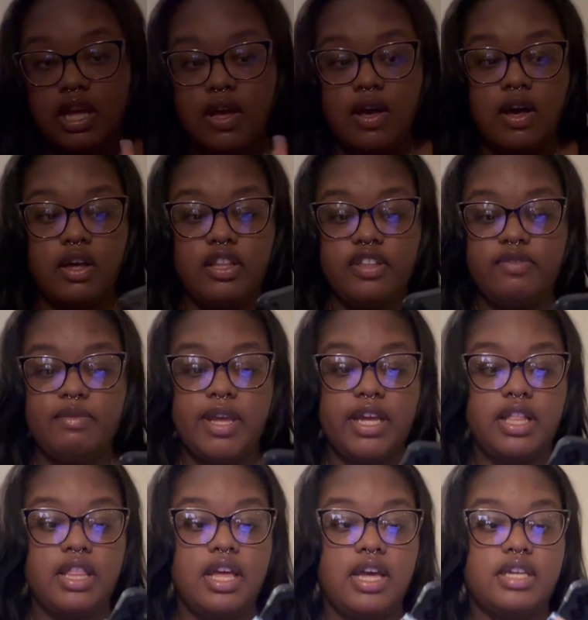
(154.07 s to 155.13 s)
All of my
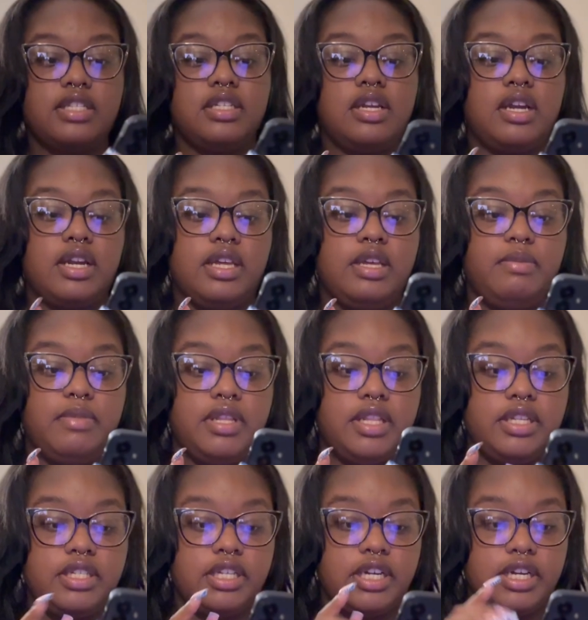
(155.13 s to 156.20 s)
clocks are in
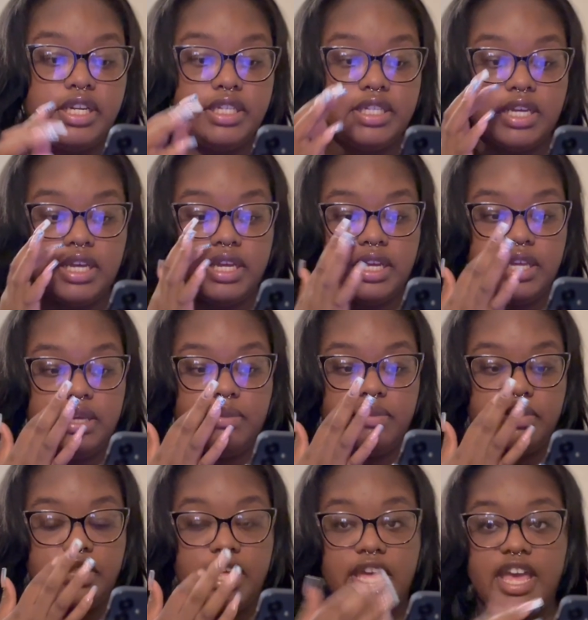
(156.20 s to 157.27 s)
military time.
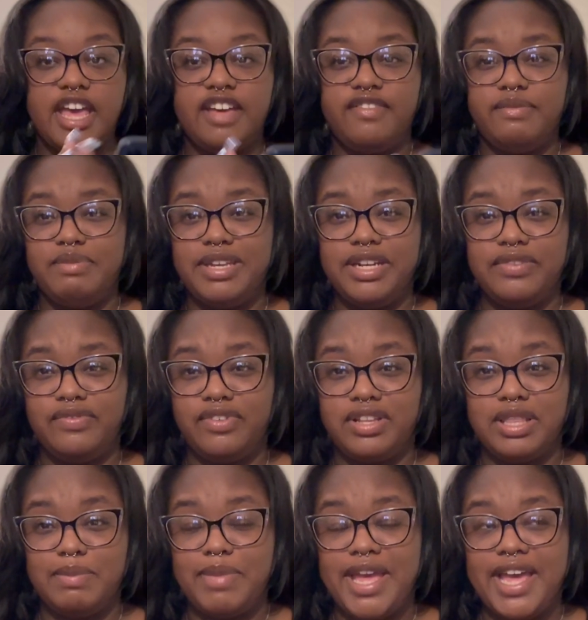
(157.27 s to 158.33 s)
They have been for
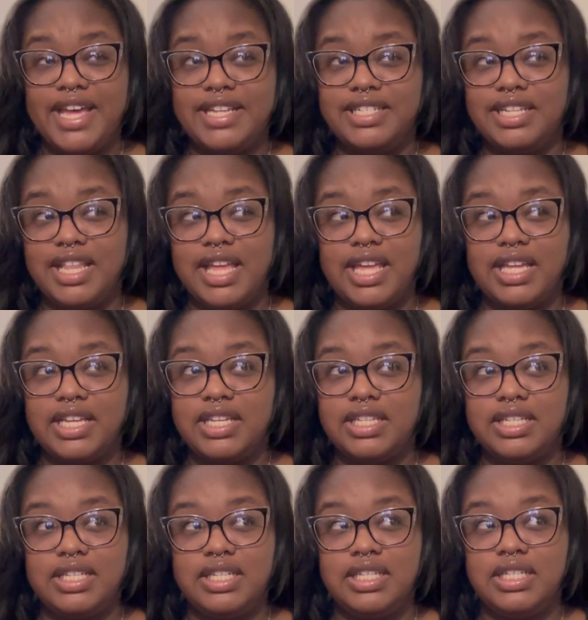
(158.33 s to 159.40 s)
the past like
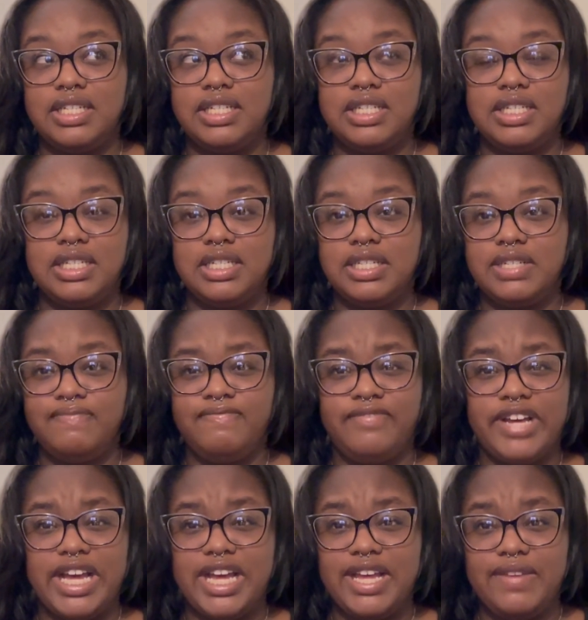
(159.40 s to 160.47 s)

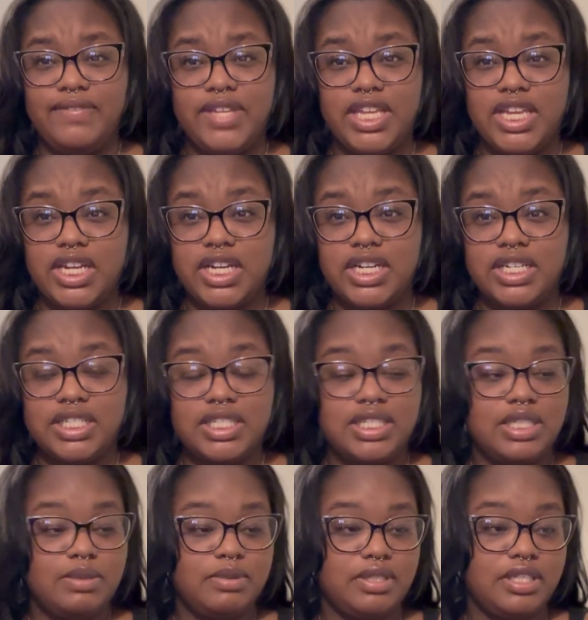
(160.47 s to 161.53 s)
5 years, I
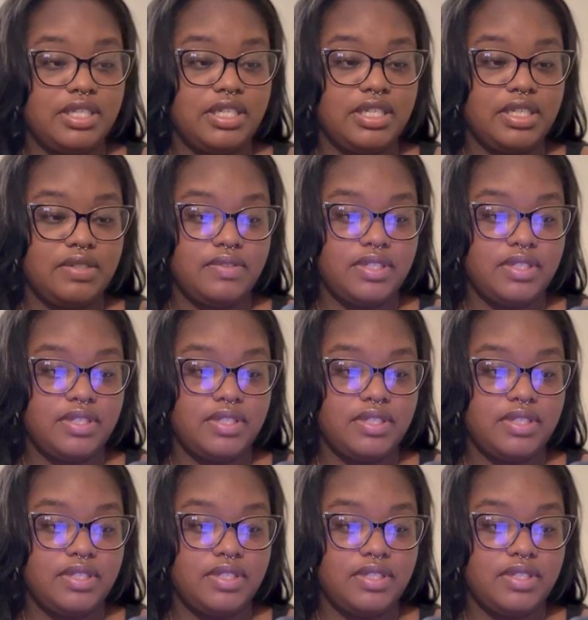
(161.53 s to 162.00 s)
believe.